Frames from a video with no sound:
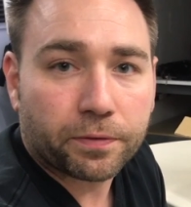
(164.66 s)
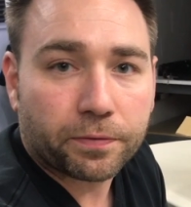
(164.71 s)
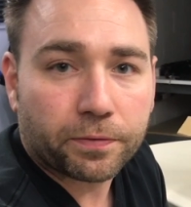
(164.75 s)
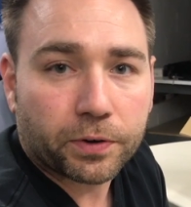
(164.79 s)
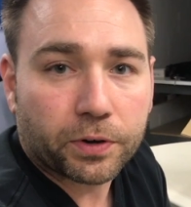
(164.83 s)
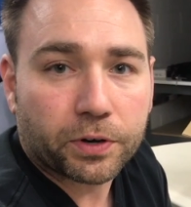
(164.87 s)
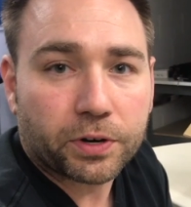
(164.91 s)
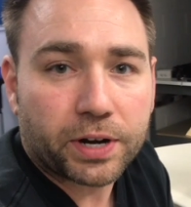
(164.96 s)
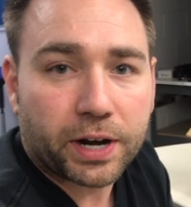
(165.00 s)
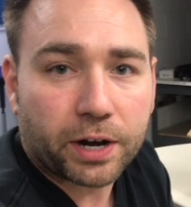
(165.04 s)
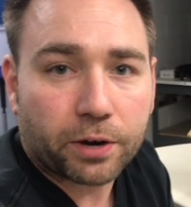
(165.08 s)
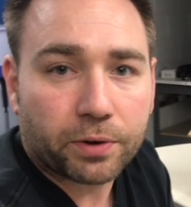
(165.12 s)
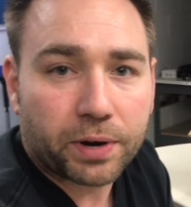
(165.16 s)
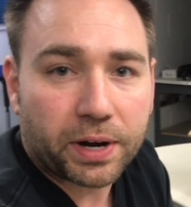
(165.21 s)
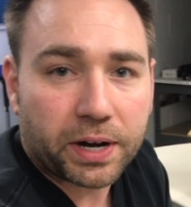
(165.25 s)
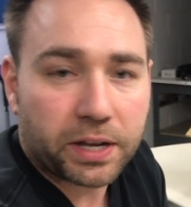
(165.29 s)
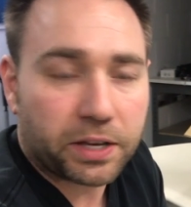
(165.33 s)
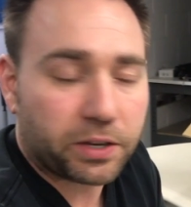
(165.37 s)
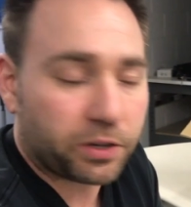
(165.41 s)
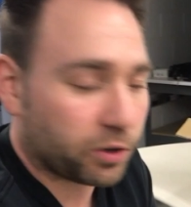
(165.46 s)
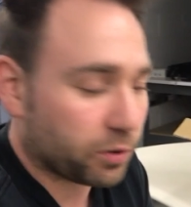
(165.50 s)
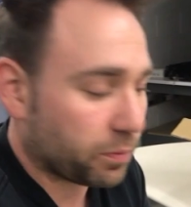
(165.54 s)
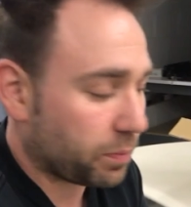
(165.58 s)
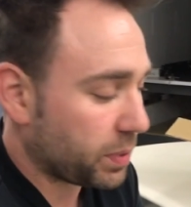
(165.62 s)
or for
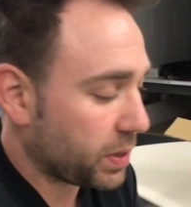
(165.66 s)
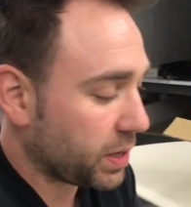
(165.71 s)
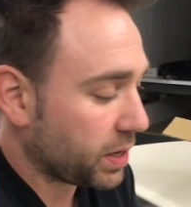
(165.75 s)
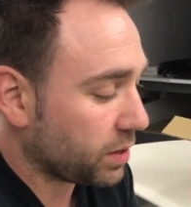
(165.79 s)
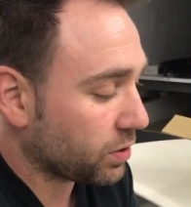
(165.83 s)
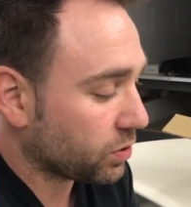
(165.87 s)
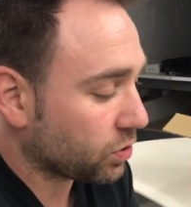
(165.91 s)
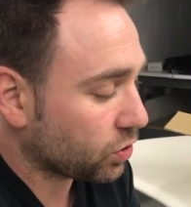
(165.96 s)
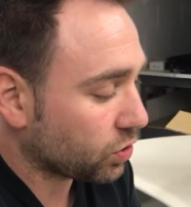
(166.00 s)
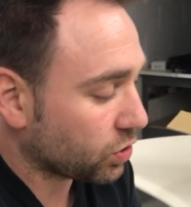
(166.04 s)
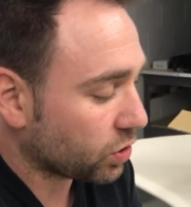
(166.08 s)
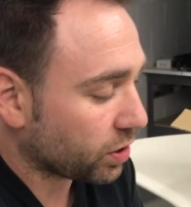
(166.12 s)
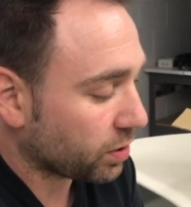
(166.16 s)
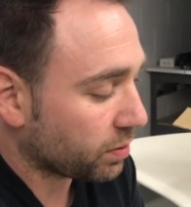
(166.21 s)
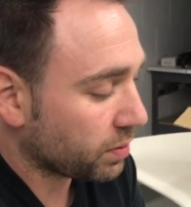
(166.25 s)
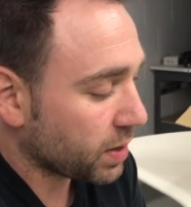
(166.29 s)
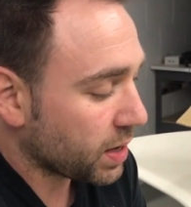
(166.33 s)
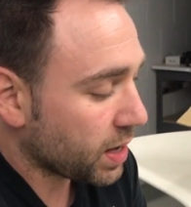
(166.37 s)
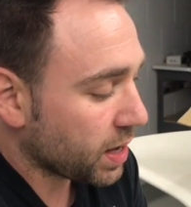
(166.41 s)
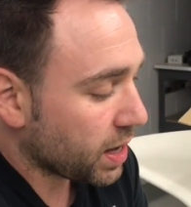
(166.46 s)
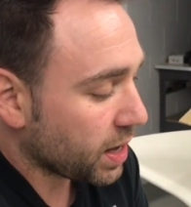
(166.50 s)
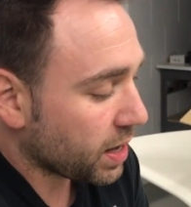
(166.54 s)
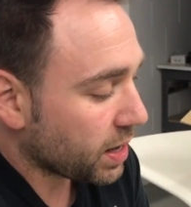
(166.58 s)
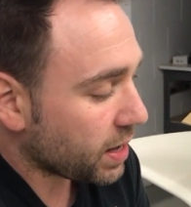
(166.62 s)
narrating your piece. So
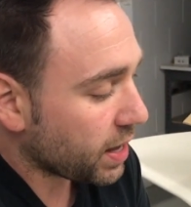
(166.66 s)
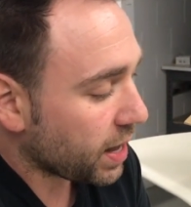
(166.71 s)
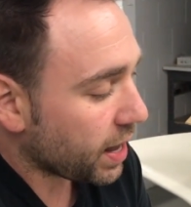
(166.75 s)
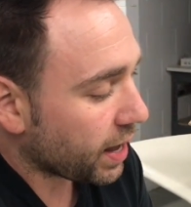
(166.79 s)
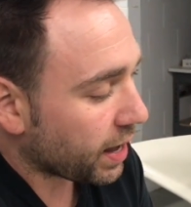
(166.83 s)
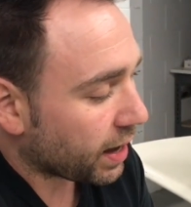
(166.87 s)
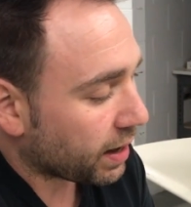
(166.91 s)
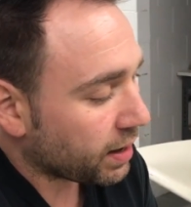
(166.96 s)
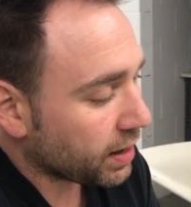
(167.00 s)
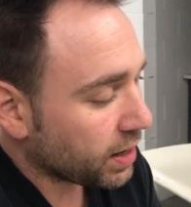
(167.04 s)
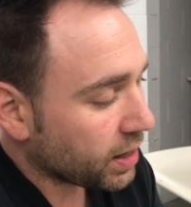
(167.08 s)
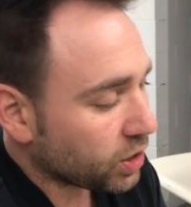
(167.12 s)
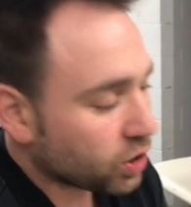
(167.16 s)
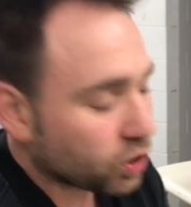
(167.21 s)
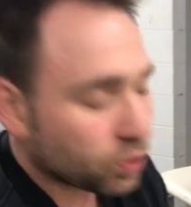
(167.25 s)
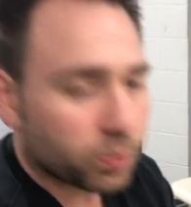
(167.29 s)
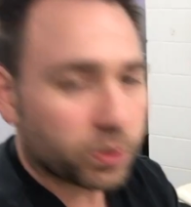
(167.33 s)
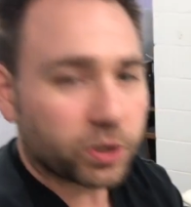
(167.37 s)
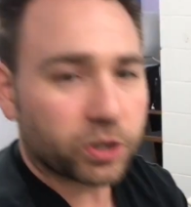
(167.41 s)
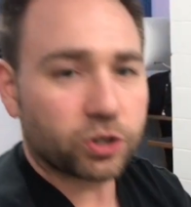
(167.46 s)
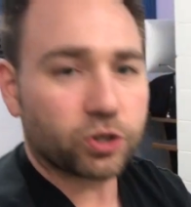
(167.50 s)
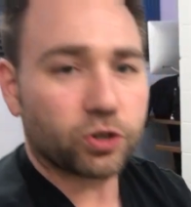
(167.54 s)
yeah, just wanna